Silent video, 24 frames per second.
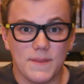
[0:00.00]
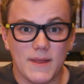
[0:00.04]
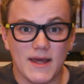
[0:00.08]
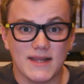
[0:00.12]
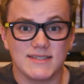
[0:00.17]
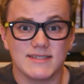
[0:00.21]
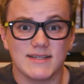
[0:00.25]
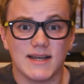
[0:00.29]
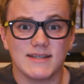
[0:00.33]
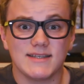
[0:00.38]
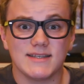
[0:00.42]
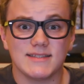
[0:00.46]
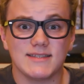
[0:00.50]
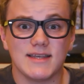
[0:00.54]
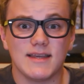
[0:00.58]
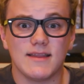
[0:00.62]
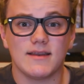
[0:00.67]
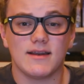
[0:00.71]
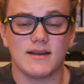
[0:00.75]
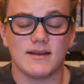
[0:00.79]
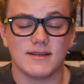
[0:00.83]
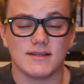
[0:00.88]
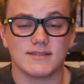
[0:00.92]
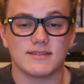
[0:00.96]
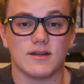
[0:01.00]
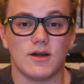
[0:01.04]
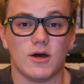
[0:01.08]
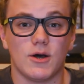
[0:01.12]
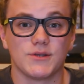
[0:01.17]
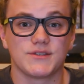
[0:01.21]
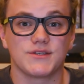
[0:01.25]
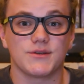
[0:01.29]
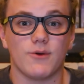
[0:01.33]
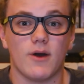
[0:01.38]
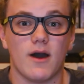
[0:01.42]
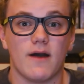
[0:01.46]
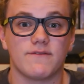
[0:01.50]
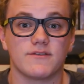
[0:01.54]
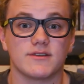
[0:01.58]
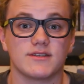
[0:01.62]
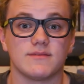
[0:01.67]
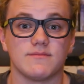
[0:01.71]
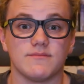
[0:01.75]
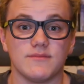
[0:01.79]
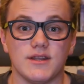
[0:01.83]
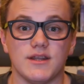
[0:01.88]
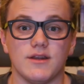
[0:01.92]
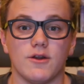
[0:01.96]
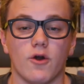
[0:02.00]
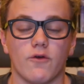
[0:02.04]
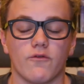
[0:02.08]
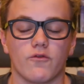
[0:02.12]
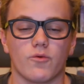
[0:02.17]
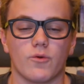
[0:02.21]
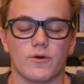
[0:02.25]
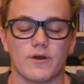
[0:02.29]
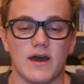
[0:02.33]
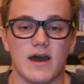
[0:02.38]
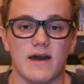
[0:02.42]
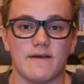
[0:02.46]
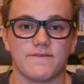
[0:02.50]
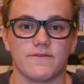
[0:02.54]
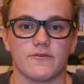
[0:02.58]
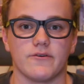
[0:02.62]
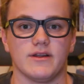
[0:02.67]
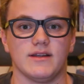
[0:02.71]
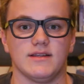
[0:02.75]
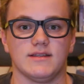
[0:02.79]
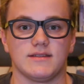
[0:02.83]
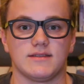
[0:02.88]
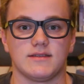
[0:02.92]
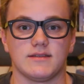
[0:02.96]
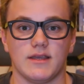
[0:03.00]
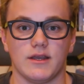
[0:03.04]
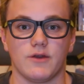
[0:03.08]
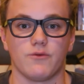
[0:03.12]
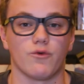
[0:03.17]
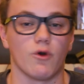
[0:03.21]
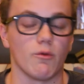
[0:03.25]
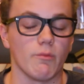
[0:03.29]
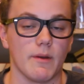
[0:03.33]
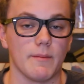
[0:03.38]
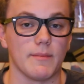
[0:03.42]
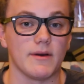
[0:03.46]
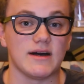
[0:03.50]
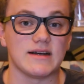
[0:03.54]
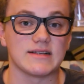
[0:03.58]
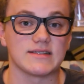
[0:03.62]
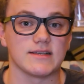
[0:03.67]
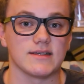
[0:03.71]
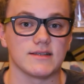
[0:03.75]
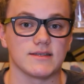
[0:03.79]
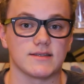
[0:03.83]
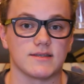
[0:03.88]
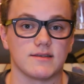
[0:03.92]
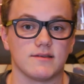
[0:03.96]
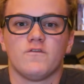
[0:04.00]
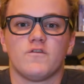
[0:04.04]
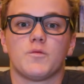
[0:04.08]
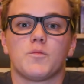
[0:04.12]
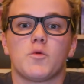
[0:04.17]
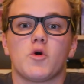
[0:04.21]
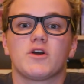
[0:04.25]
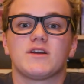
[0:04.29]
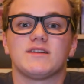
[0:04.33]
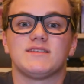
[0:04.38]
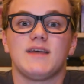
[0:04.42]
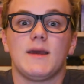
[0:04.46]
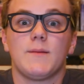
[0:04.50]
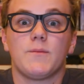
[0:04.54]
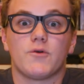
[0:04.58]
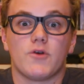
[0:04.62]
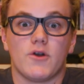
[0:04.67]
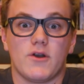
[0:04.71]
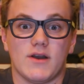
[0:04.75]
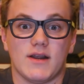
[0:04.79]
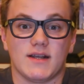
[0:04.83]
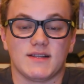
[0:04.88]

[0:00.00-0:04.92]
that's not to say that it doesn't also offer some neat overworld offerings, like roaming bosses. For a more contemporary